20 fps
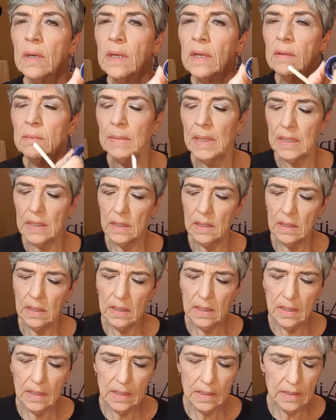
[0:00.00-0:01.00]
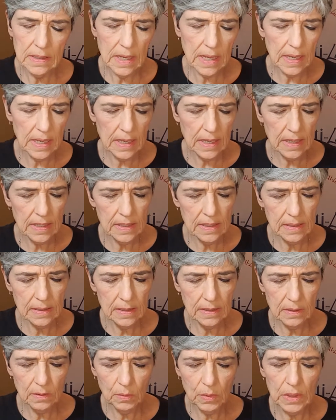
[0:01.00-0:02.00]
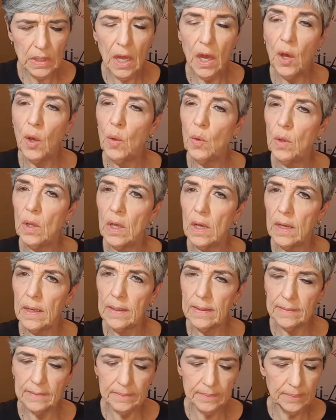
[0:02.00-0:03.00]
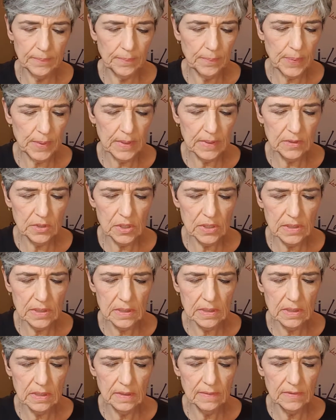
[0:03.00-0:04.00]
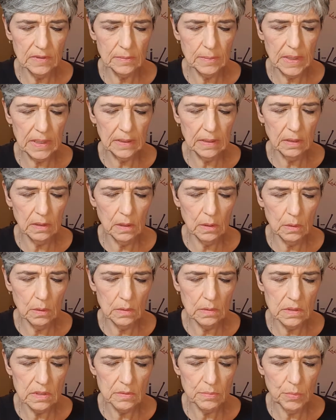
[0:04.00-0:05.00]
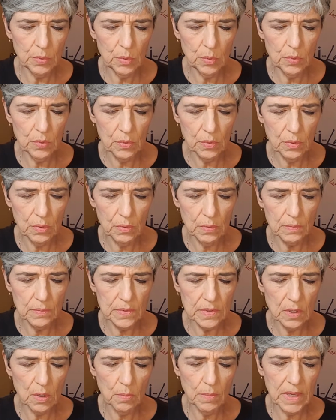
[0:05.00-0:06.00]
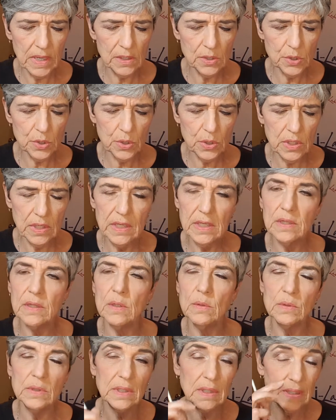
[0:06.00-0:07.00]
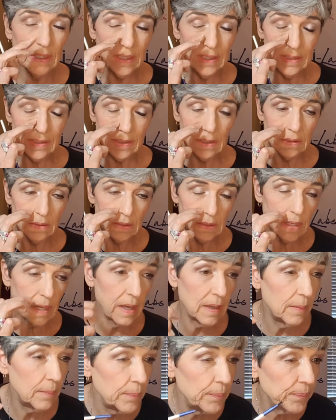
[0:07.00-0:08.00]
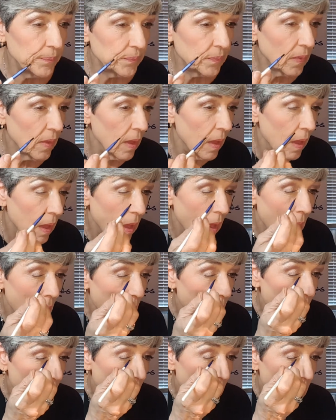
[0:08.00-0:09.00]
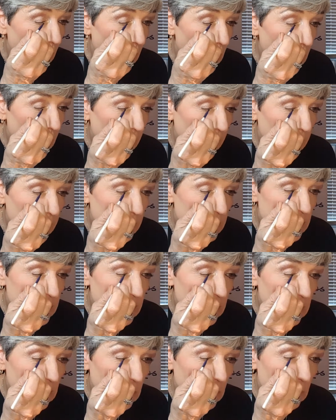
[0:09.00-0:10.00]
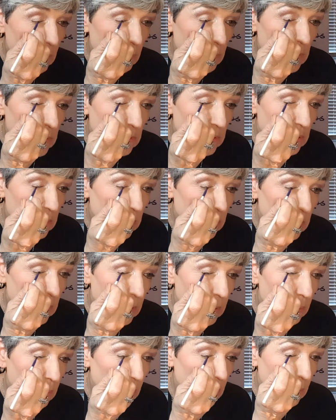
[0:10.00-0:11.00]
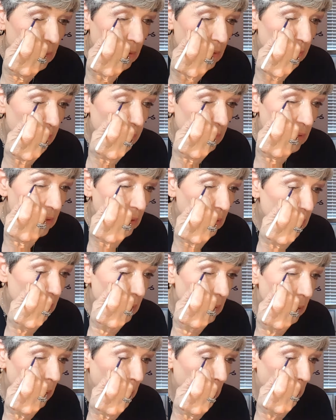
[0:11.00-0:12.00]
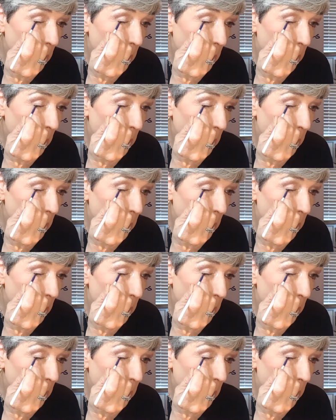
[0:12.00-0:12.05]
in my lid, and I don't want a whole lot, but just enough to make it go on smoother. So make sure you get those lids on tight. Alright, so just going to go over.